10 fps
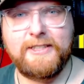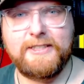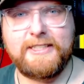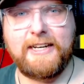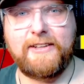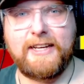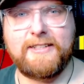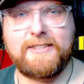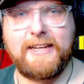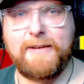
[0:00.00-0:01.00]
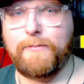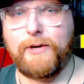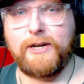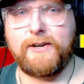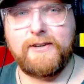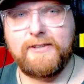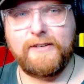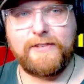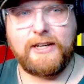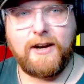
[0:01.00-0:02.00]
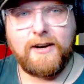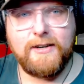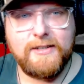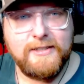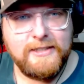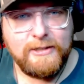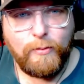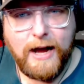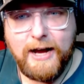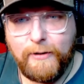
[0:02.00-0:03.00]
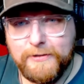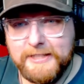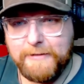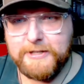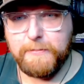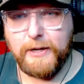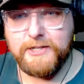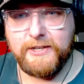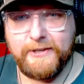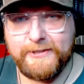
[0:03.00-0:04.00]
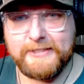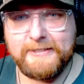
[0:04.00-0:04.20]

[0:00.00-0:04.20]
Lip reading: tail lights, same rear of the car. Wow, that was a bunch of those.